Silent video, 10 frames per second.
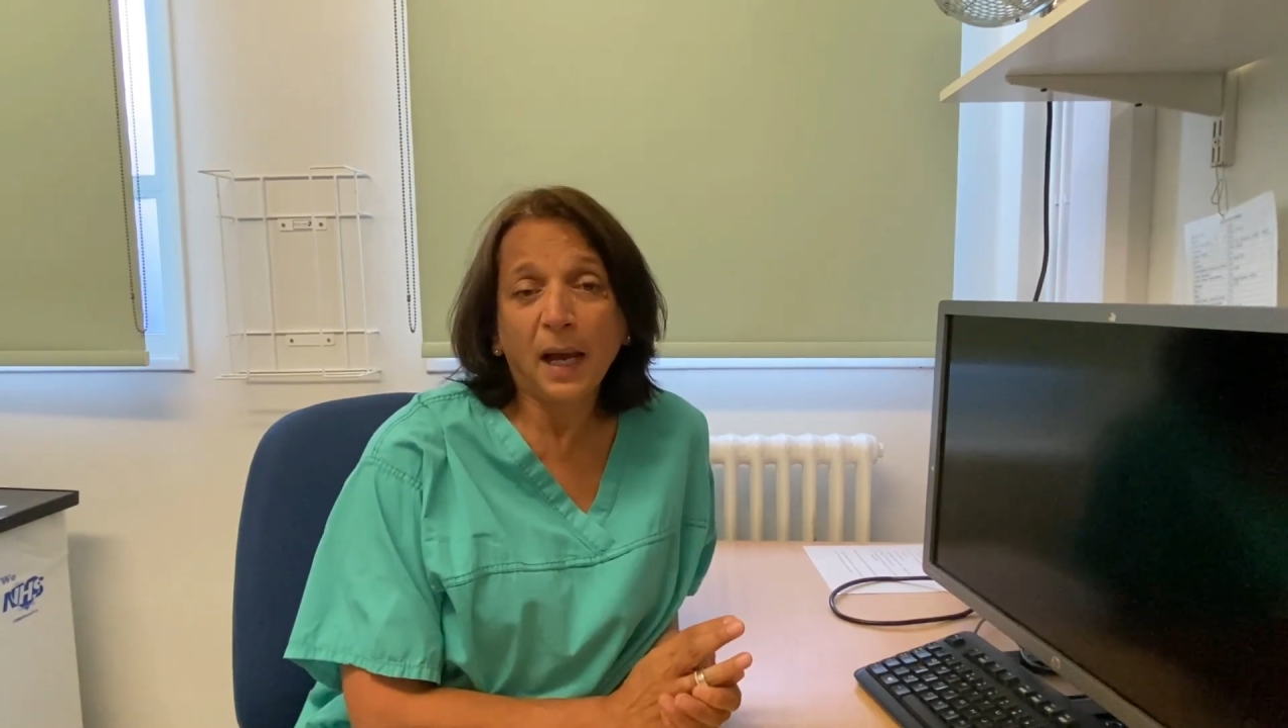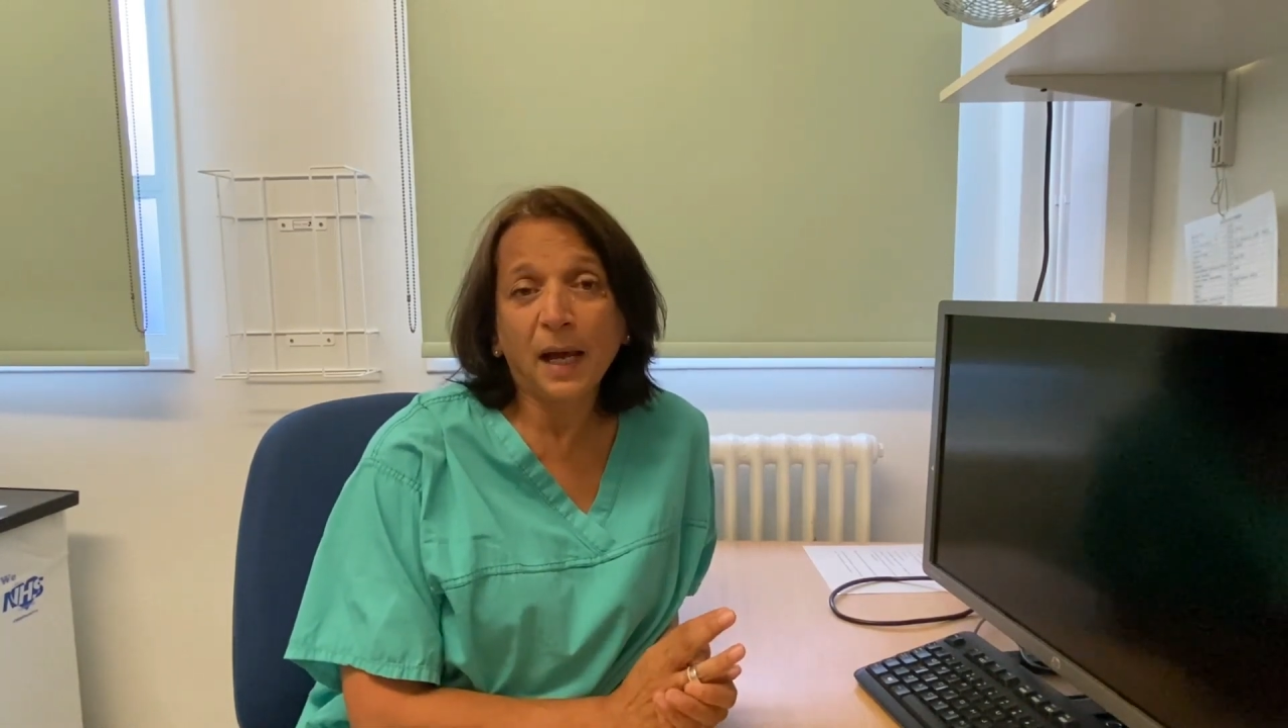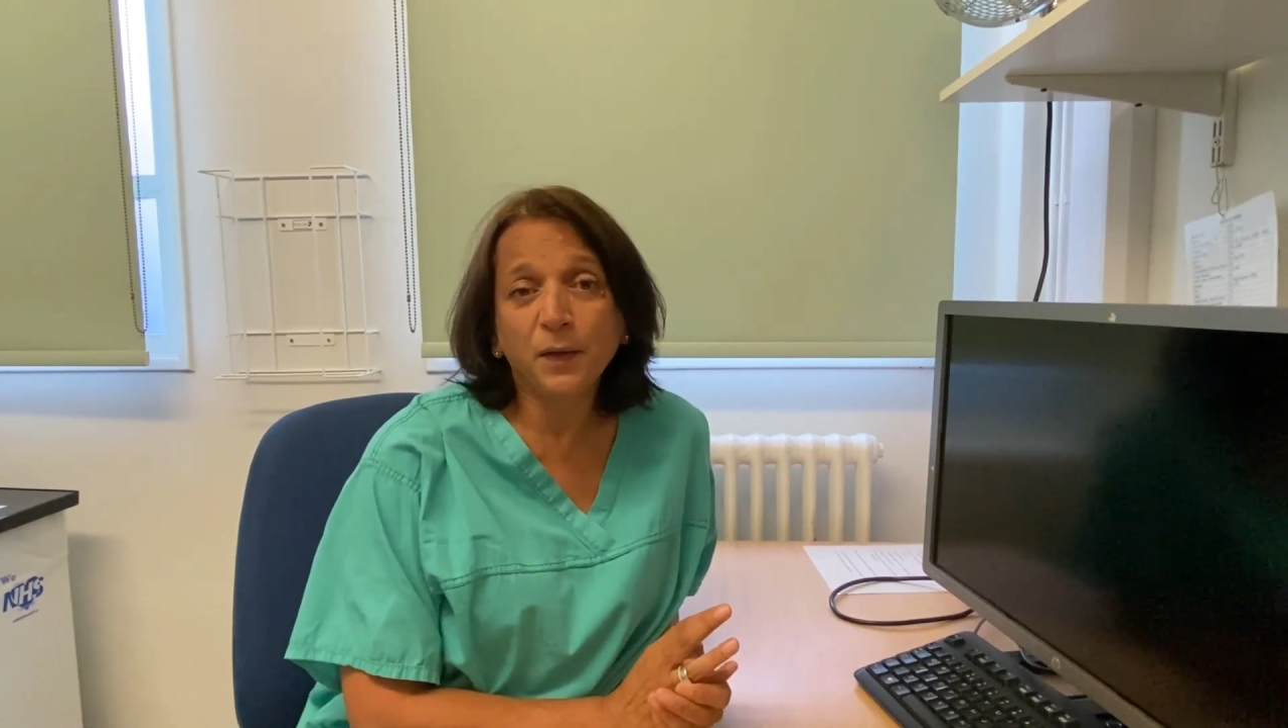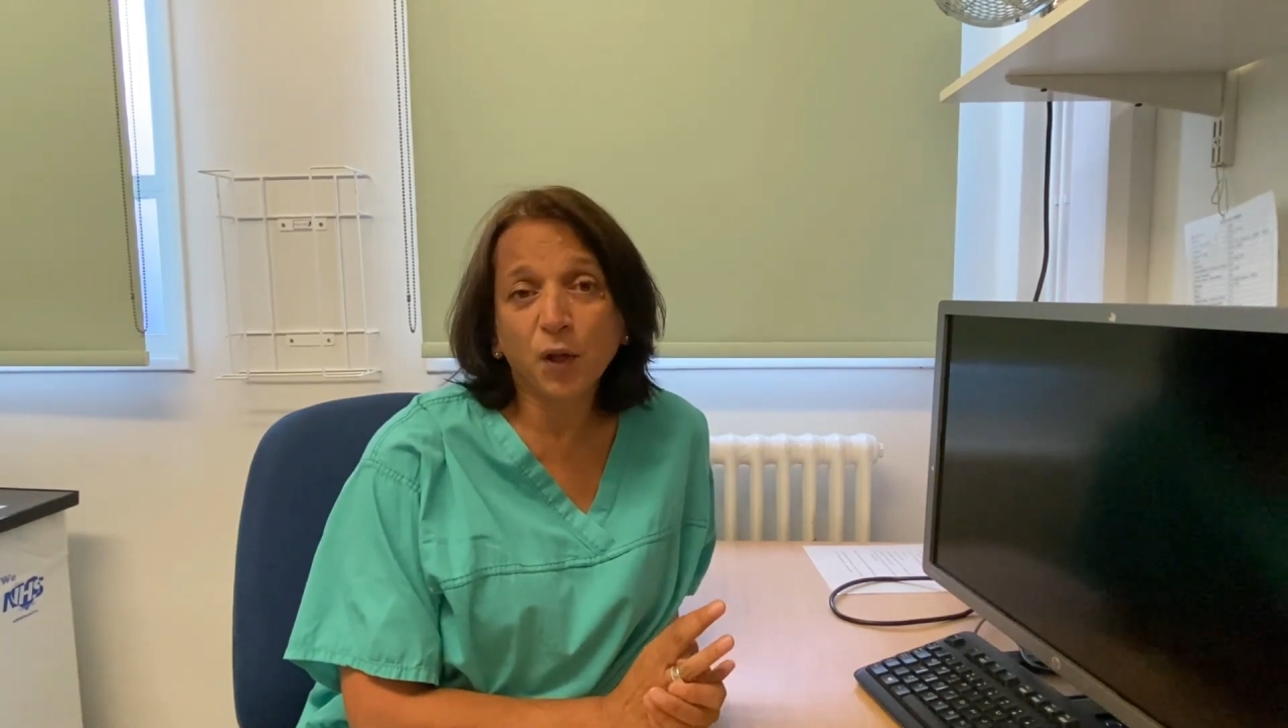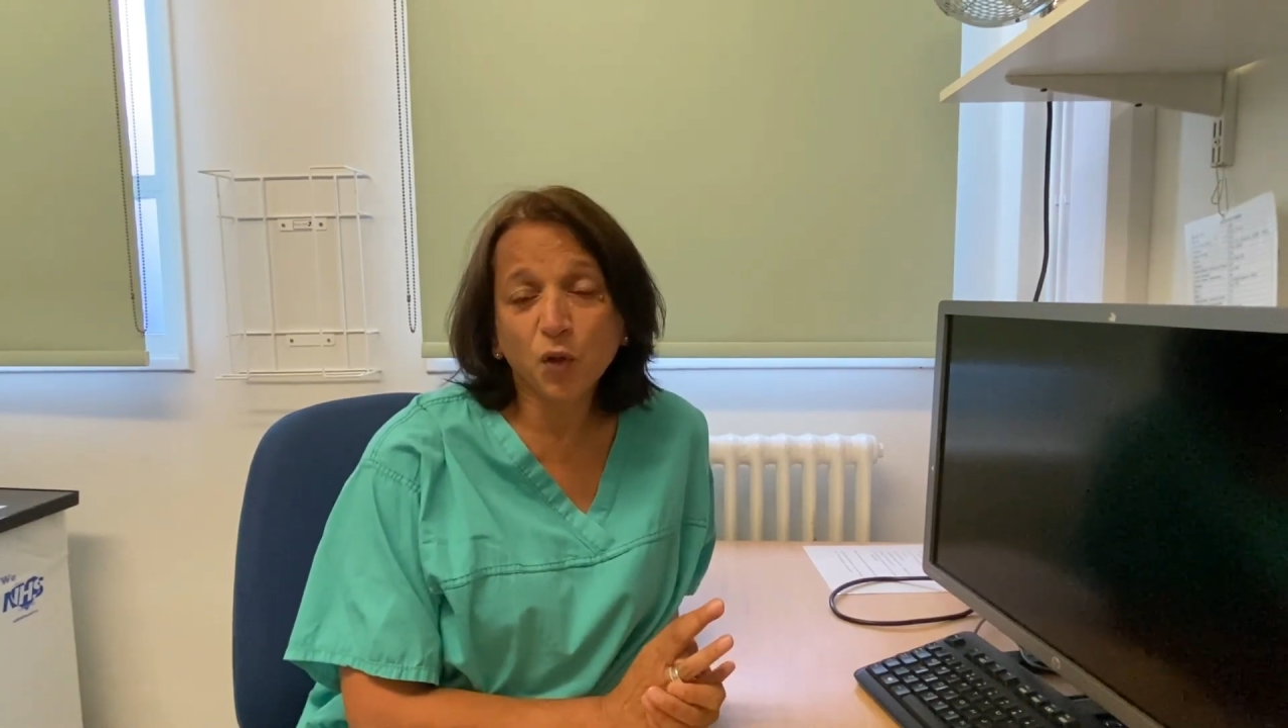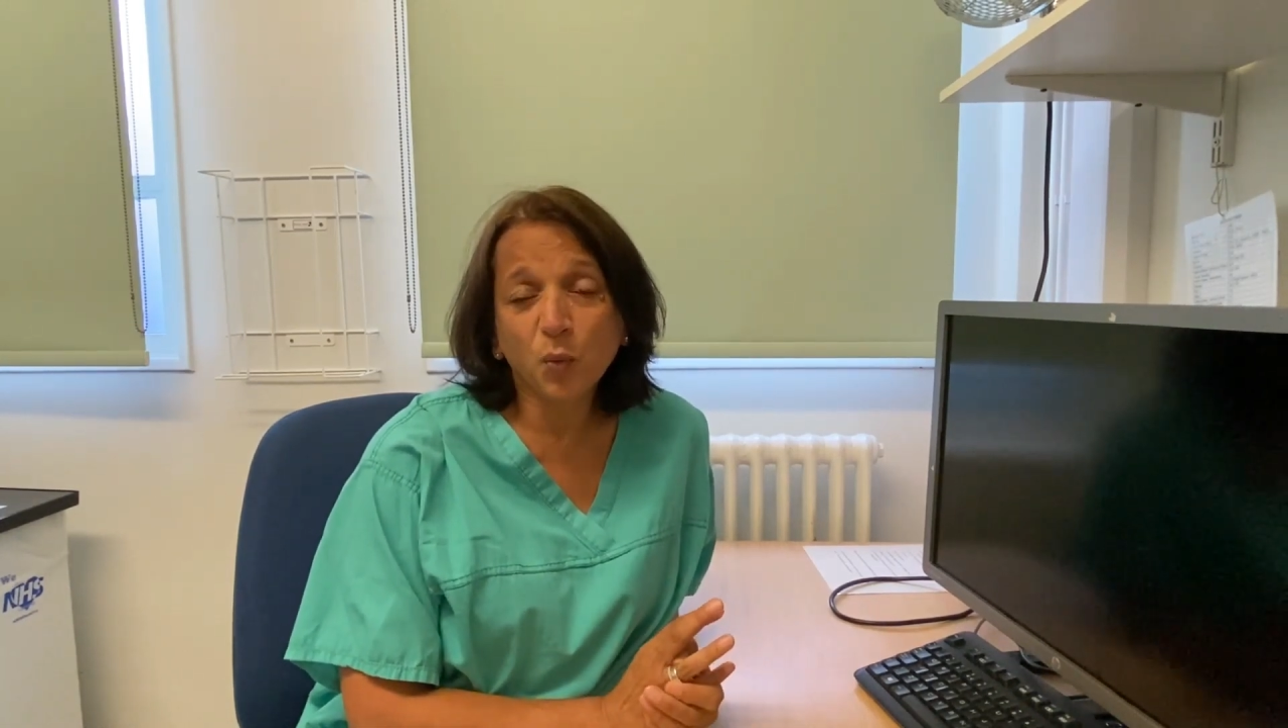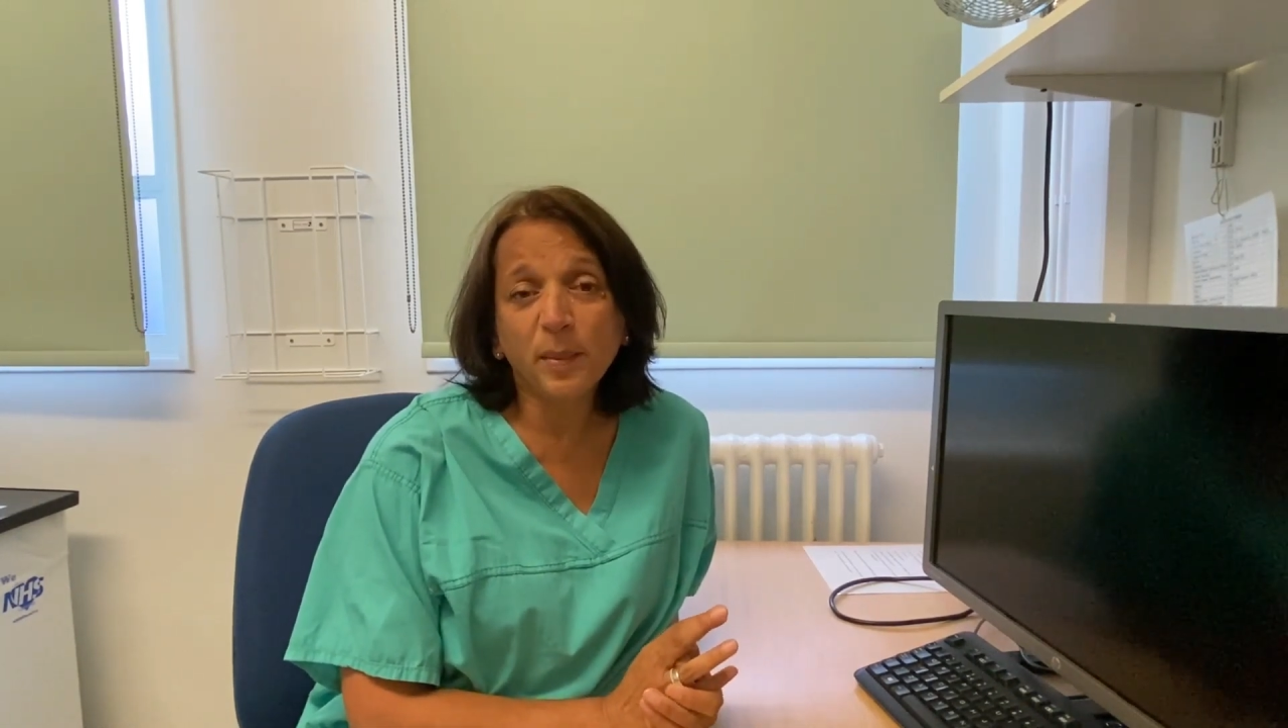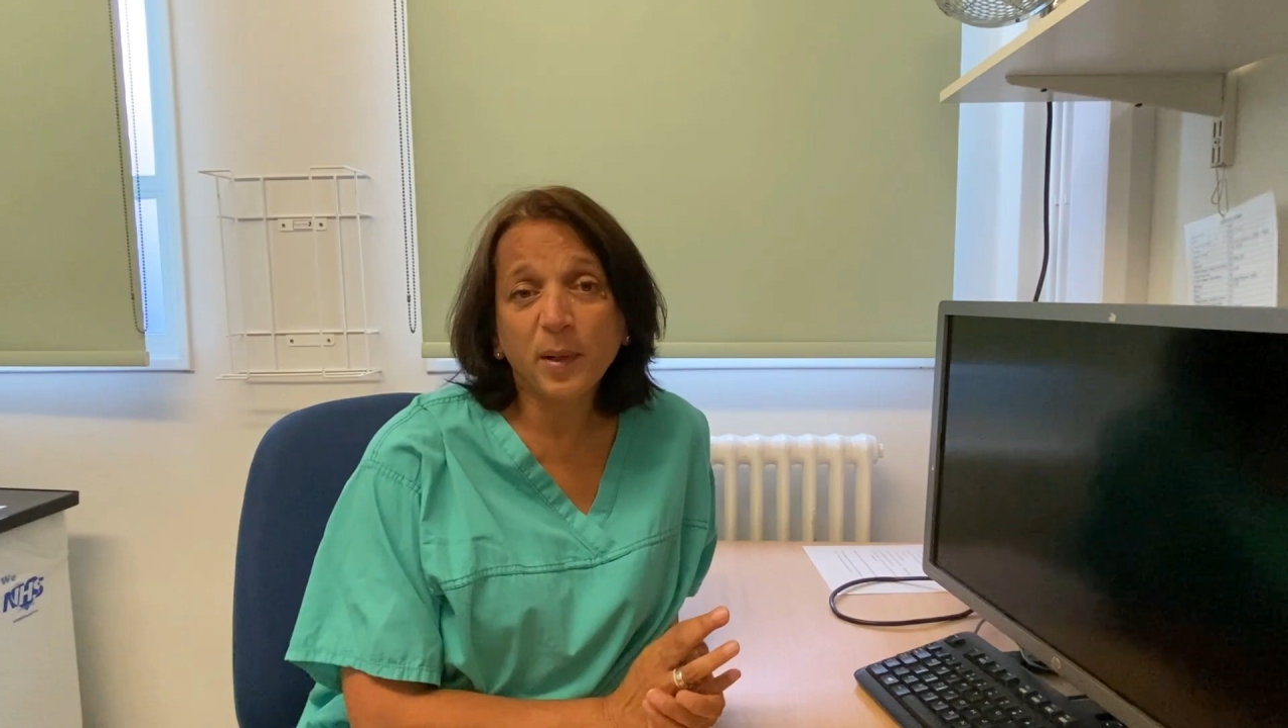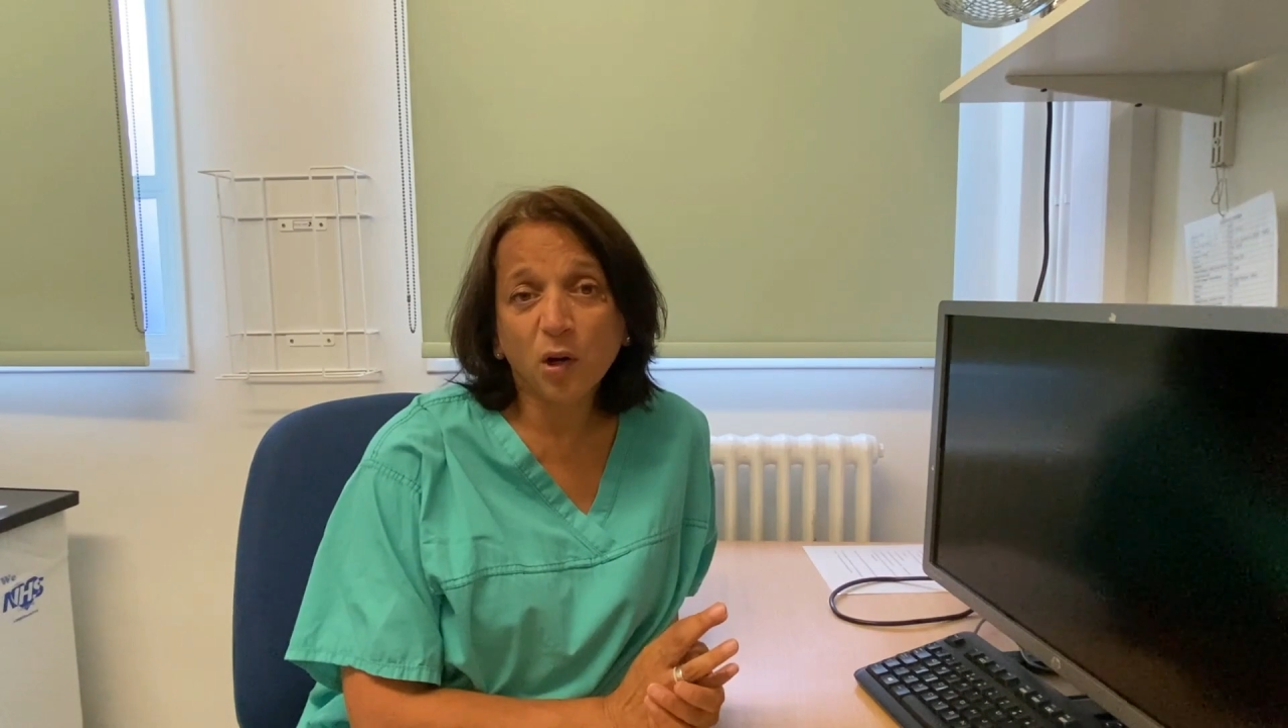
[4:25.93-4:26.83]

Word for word: and those women